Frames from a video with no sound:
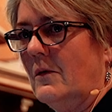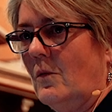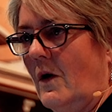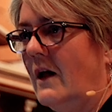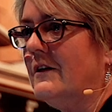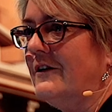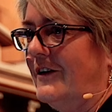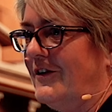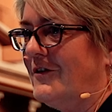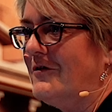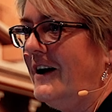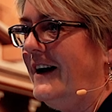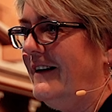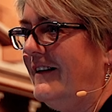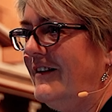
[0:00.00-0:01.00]

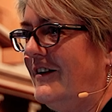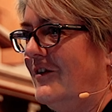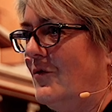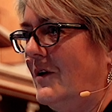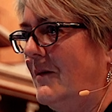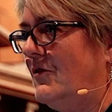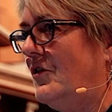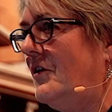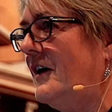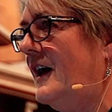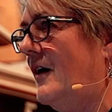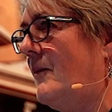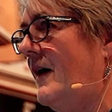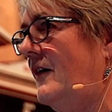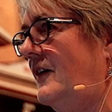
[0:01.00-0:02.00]
wellness, right? This is what I'm
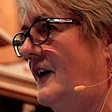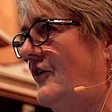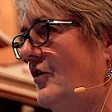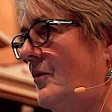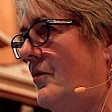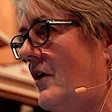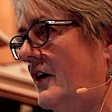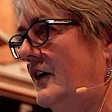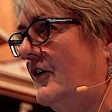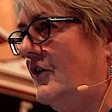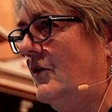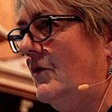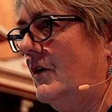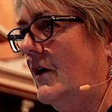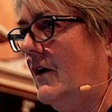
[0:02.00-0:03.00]
talking about. These are
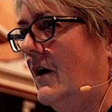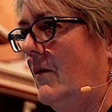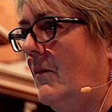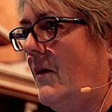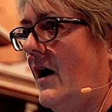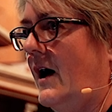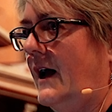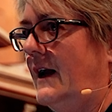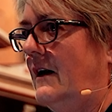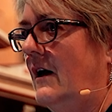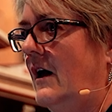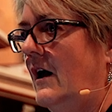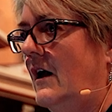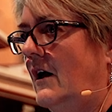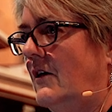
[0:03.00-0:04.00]
products you can combine
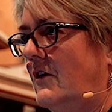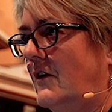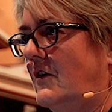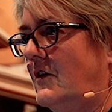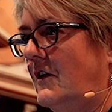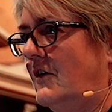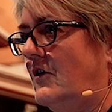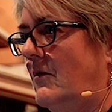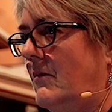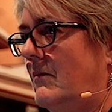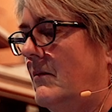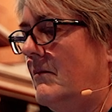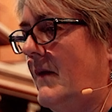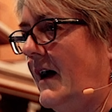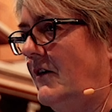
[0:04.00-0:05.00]
that
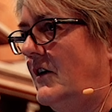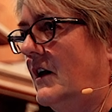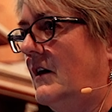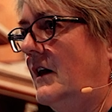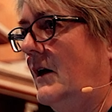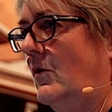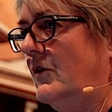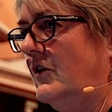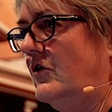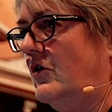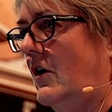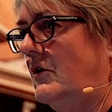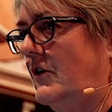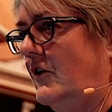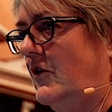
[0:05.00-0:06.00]
systematically will
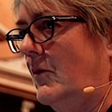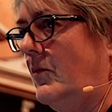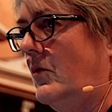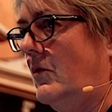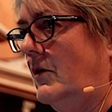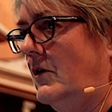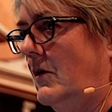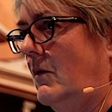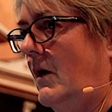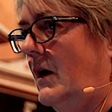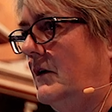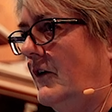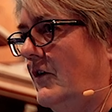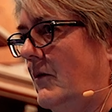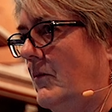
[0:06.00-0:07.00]
start to support your
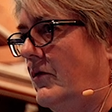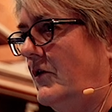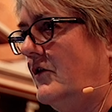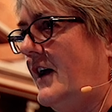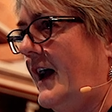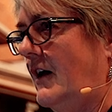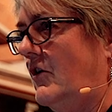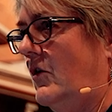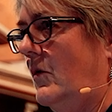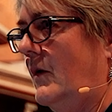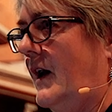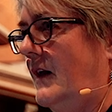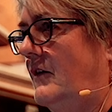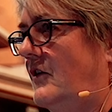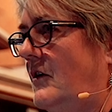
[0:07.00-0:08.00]
wellness and protect you
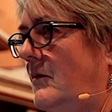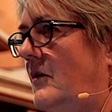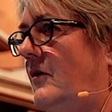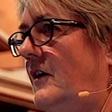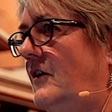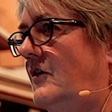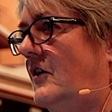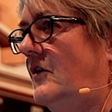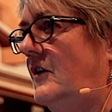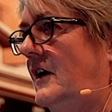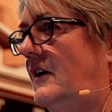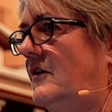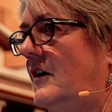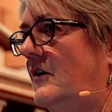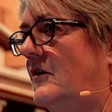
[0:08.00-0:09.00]
against some of these
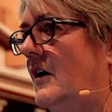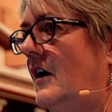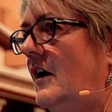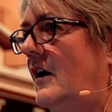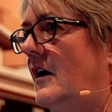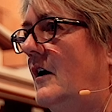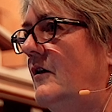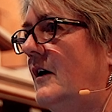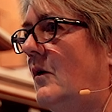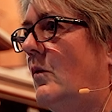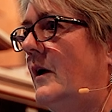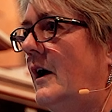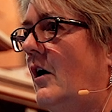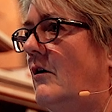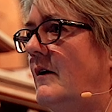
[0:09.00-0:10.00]
diseases that
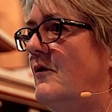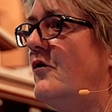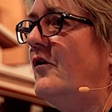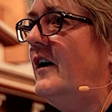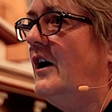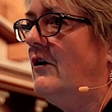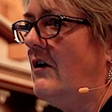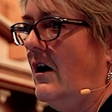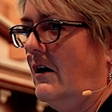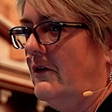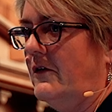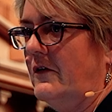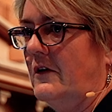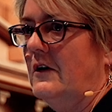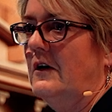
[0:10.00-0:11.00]
we are in fear
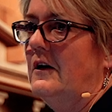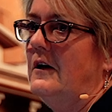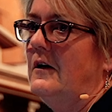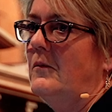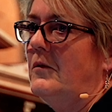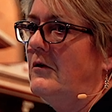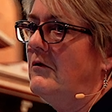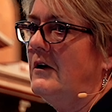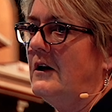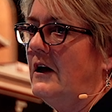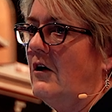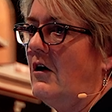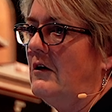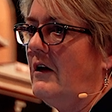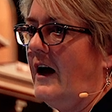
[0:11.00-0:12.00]
of, but
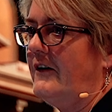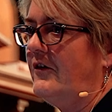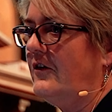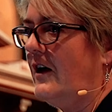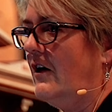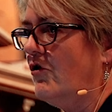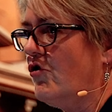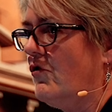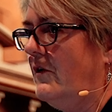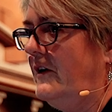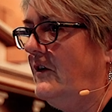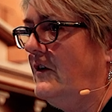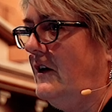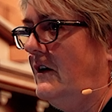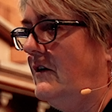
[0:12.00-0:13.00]
really are lifestyle
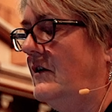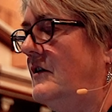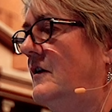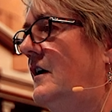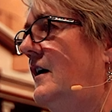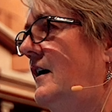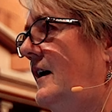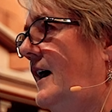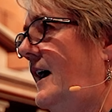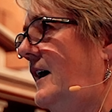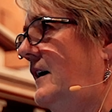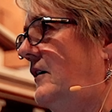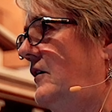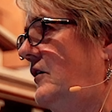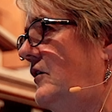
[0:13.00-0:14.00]
choices
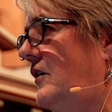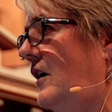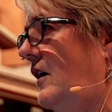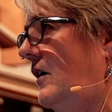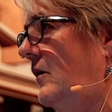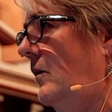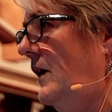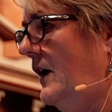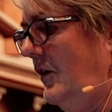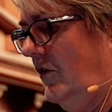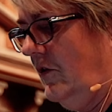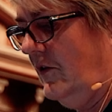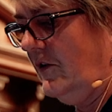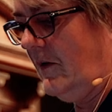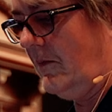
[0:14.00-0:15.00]
and uh, we can
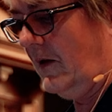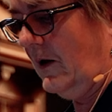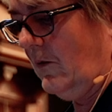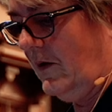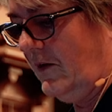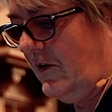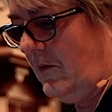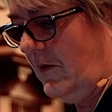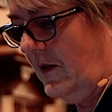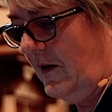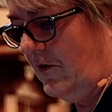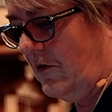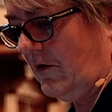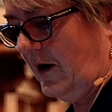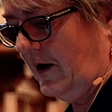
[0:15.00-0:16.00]
do something with some of
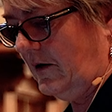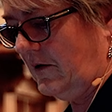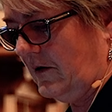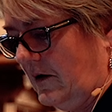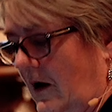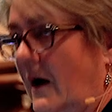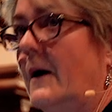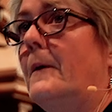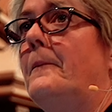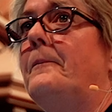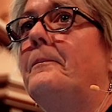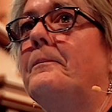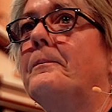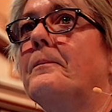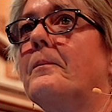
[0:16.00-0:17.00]
these great
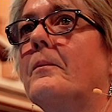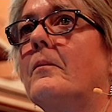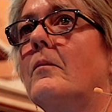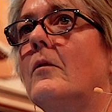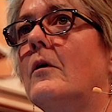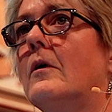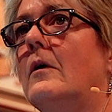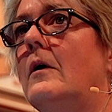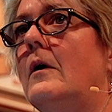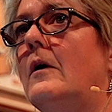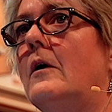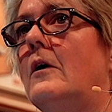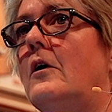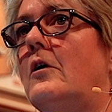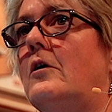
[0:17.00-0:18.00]
um,
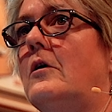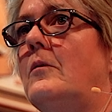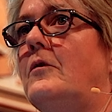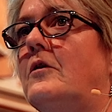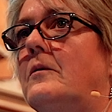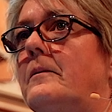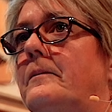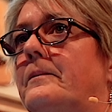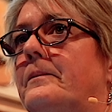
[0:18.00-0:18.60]
herbs.